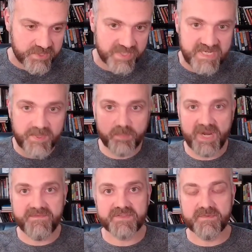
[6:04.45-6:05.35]
So a typical
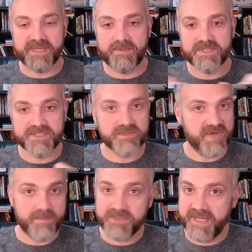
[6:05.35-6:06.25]
breakfast for me was
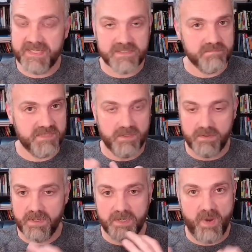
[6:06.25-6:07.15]
scrambled eggs,
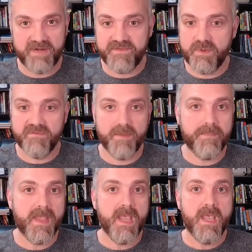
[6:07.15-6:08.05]
quite a few of
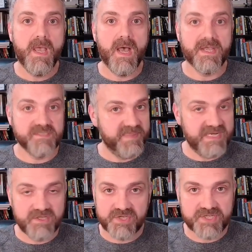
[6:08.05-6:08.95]
them,
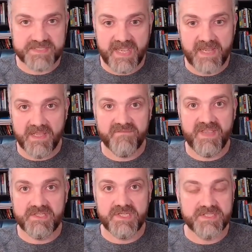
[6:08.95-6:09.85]
spinach just because I love
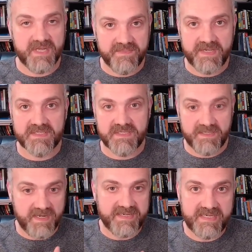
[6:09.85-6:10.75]
veggies and I think
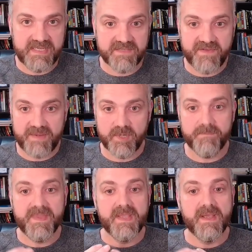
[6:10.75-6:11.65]
I needed to get the
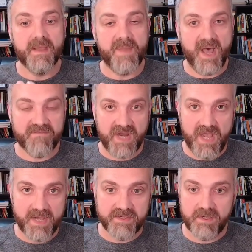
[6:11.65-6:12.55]
fiber,
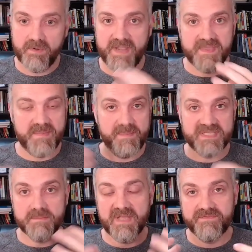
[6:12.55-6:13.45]
avocado, and then
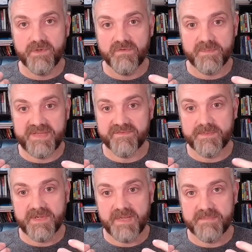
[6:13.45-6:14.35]
maybe some leftover meat
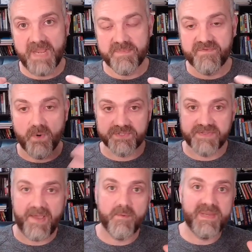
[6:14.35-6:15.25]
from the night before.
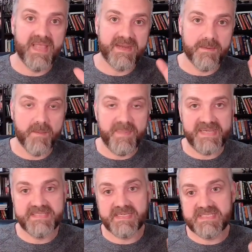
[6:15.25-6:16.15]
So that would be like a
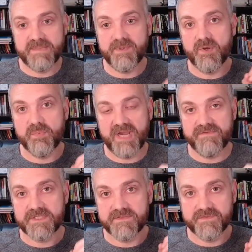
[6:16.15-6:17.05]
basic typical
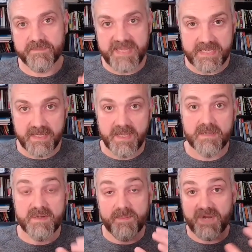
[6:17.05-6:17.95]
breakfast for me.
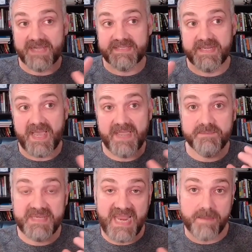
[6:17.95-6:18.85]
Remember, I said
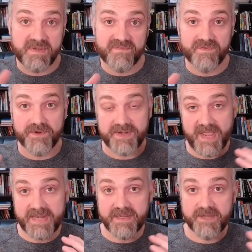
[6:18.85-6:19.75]
I'd be aiming for a
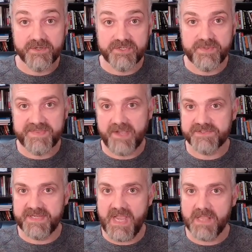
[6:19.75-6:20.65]
900 to
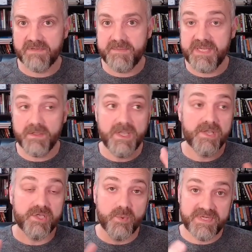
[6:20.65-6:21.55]
1,000 calorie meal.
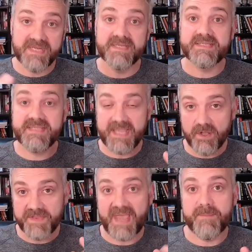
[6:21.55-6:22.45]
You would need to
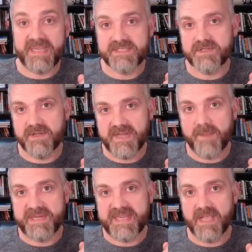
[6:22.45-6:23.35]
scale that based on
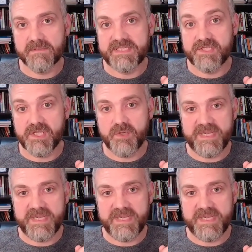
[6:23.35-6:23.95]
how many calories you